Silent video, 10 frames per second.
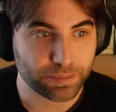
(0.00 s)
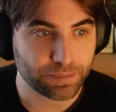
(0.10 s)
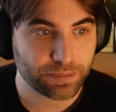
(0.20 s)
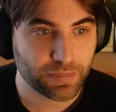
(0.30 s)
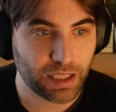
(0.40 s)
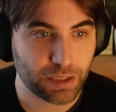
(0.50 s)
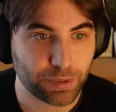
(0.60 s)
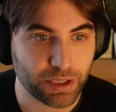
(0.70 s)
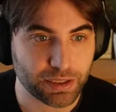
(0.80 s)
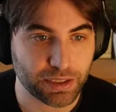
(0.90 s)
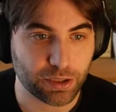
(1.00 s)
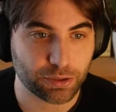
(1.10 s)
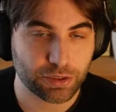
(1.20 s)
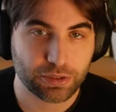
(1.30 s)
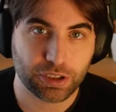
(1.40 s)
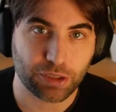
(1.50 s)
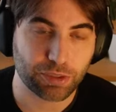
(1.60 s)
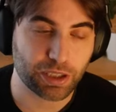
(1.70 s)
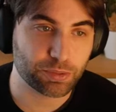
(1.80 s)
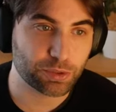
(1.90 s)
helping us out
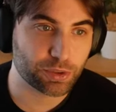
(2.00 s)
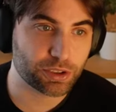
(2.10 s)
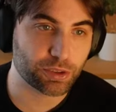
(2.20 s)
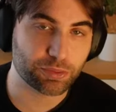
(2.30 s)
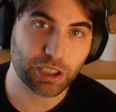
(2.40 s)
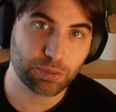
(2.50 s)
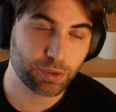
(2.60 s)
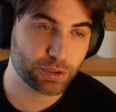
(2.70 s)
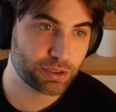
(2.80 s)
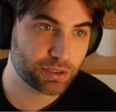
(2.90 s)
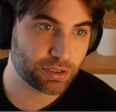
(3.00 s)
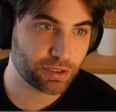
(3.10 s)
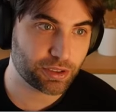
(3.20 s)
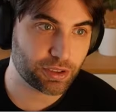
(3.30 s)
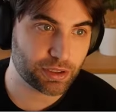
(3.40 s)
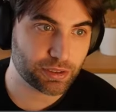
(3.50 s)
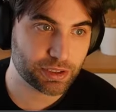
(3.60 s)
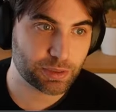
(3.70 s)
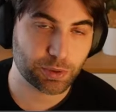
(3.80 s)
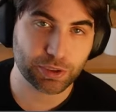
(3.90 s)
sometimes with some typos or
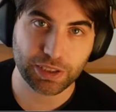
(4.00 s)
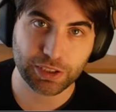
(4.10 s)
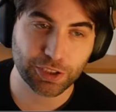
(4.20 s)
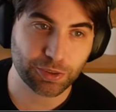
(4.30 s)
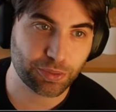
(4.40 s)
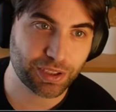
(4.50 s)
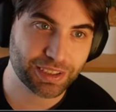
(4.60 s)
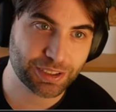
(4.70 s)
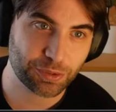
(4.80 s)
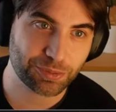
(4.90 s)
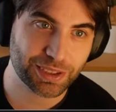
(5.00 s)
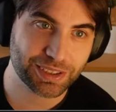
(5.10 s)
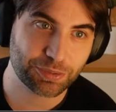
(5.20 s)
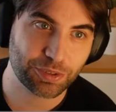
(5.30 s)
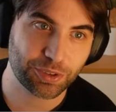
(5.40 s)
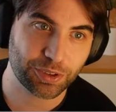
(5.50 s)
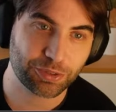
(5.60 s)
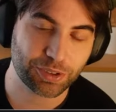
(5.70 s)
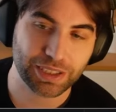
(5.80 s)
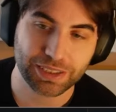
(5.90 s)
spotting some things we missed before the
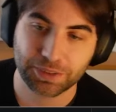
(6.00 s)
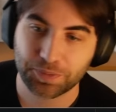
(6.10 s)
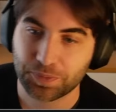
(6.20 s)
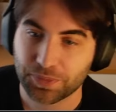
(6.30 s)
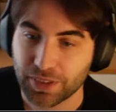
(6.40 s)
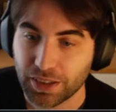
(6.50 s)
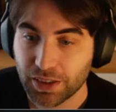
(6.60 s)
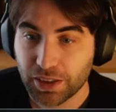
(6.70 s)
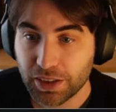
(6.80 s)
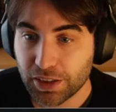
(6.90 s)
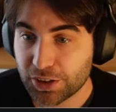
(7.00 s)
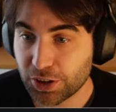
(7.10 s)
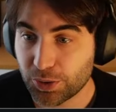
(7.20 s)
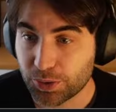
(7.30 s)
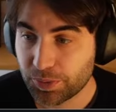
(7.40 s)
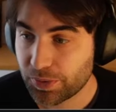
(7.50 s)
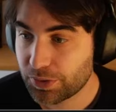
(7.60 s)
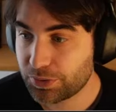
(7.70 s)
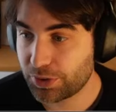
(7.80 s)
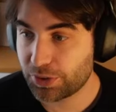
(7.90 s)
release. So
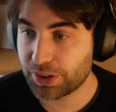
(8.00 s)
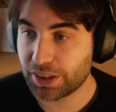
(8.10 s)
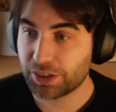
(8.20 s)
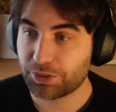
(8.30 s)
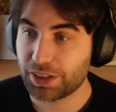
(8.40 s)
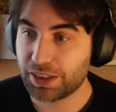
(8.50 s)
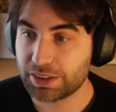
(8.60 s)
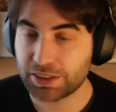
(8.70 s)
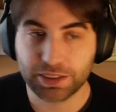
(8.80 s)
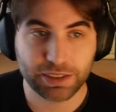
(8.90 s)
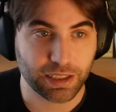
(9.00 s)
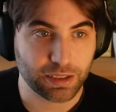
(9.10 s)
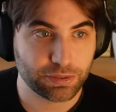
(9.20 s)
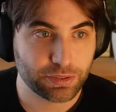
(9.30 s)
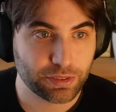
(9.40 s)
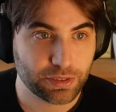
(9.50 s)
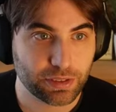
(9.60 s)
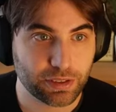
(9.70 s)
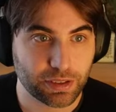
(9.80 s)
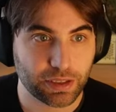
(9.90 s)
for the release itself,
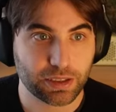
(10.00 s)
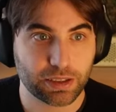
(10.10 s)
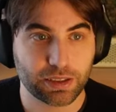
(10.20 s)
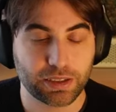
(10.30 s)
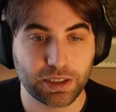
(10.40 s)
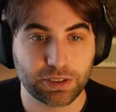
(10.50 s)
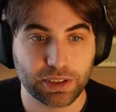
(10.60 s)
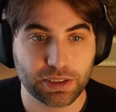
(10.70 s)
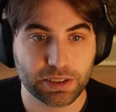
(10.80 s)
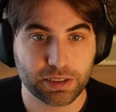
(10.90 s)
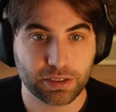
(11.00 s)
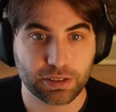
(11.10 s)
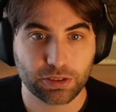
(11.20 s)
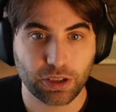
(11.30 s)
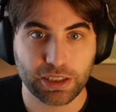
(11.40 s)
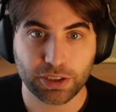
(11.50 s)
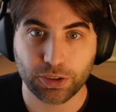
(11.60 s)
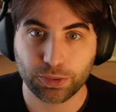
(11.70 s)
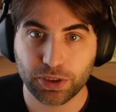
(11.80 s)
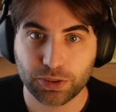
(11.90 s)
there is, as
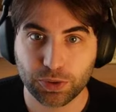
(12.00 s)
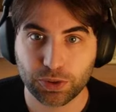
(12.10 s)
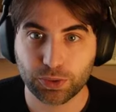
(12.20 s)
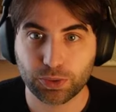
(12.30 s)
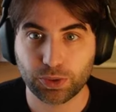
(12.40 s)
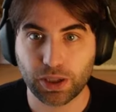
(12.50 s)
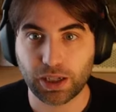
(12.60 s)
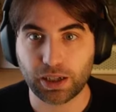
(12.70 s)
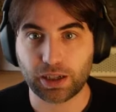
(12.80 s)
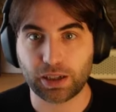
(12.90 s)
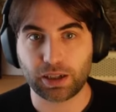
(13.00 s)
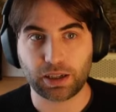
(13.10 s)
always, we do a